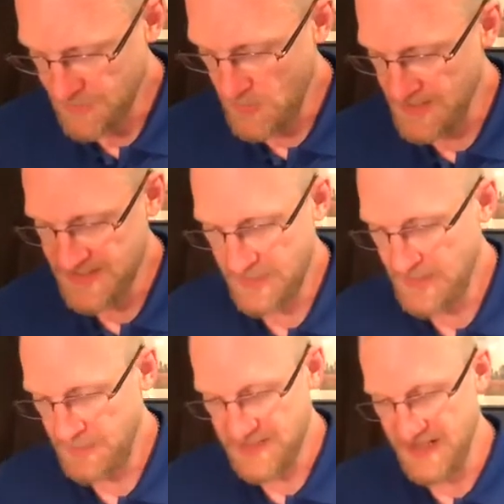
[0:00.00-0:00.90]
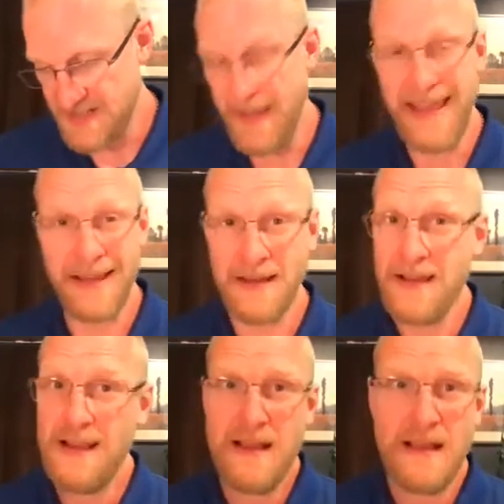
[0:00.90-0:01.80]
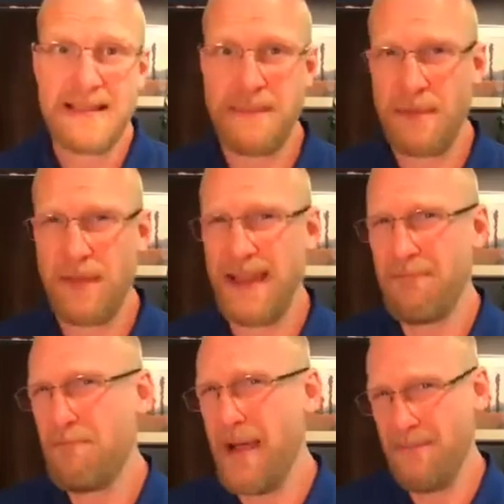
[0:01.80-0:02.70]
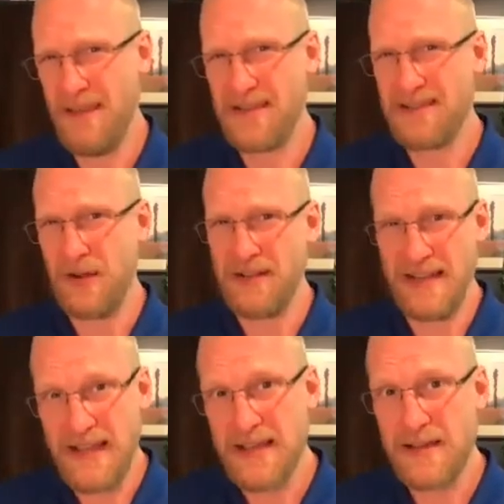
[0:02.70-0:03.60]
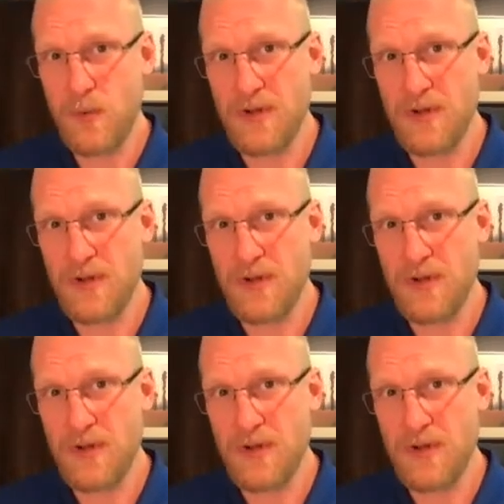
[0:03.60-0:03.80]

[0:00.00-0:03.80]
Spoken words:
was. Some people say Spain. Some people think it might be Sardinia,